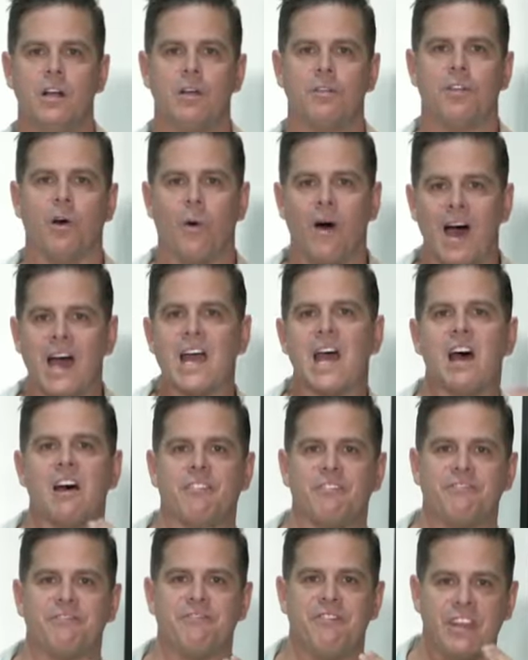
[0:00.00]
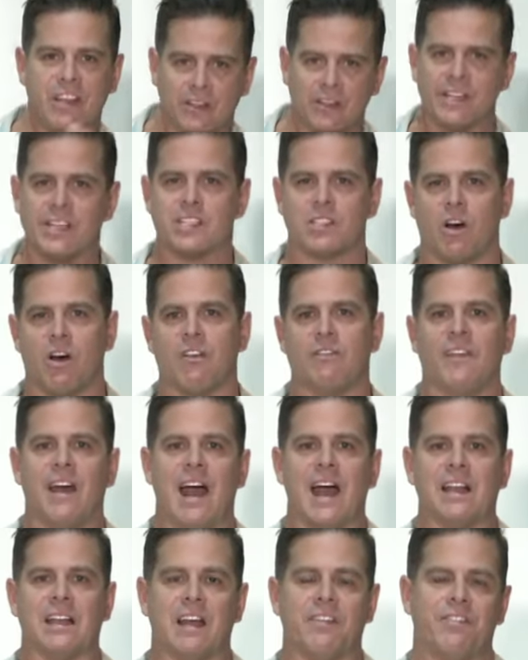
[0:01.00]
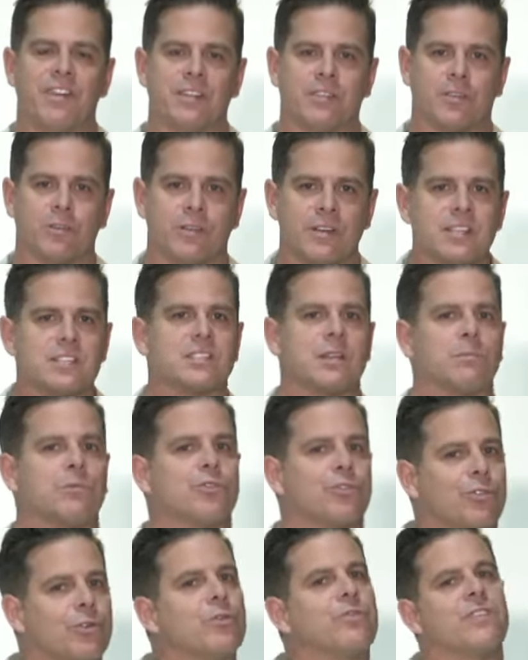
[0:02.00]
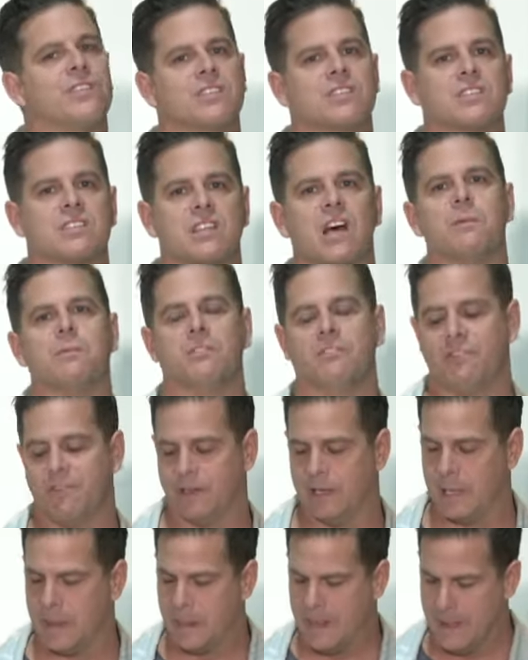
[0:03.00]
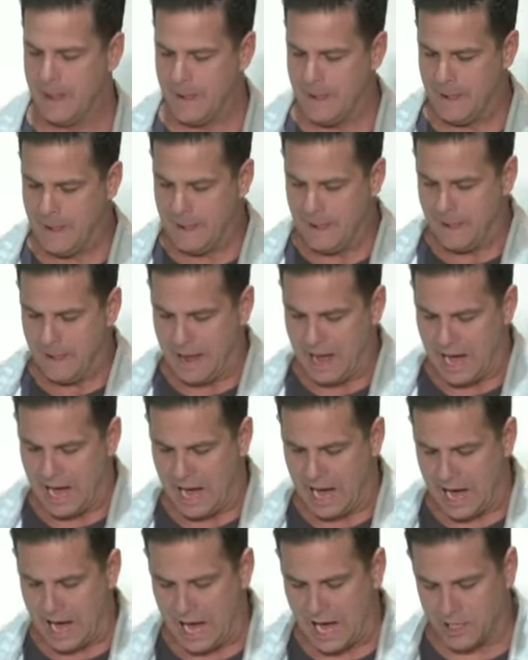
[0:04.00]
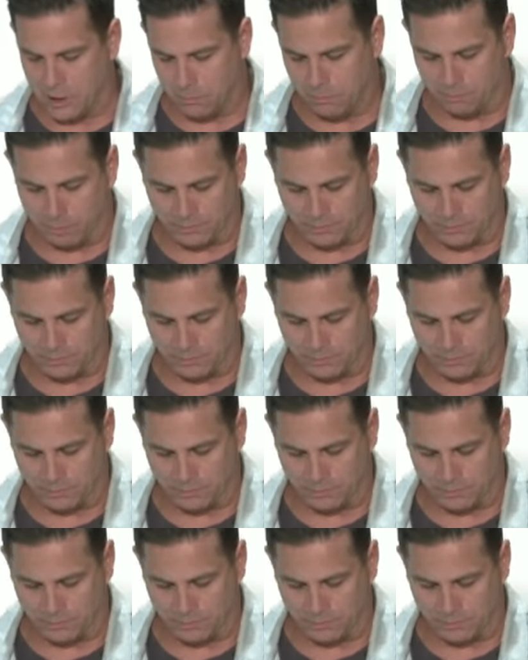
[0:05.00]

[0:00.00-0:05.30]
though I have feelings on that, and I think there is some truth in some of it, I don't